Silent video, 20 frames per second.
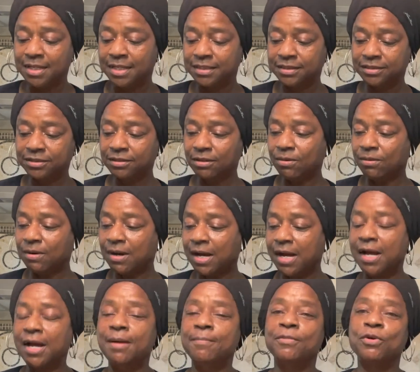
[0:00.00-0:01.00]
so
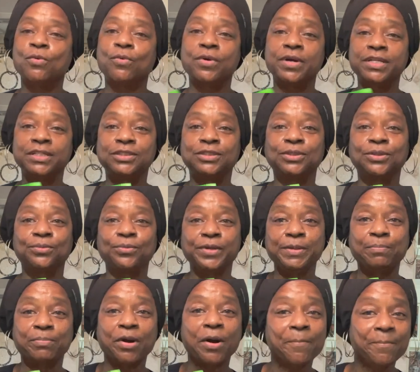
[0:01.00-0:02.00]
I'm going to
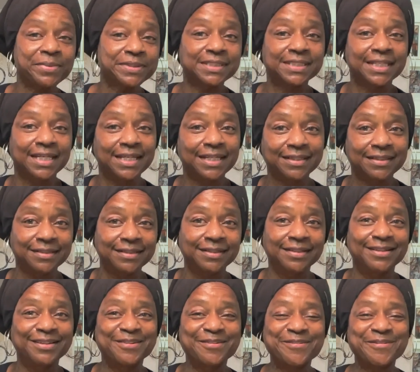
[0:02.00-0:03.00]
repurpose it
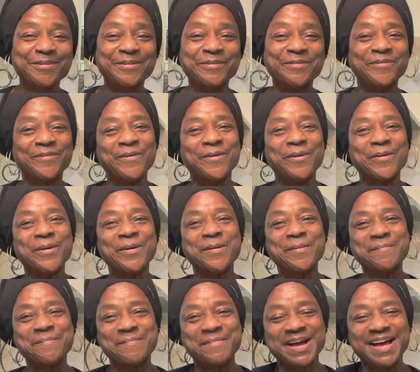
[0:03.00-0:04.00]
for
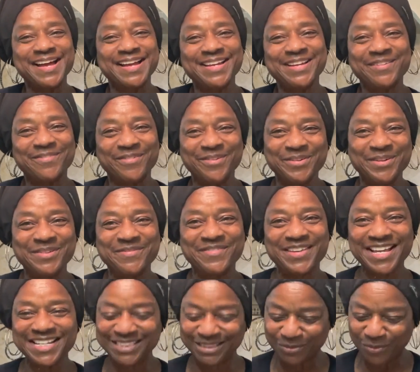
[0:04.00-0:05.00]
my fruit and
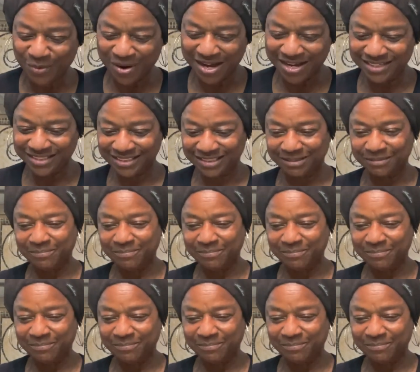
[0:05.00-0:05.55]
veggie wash.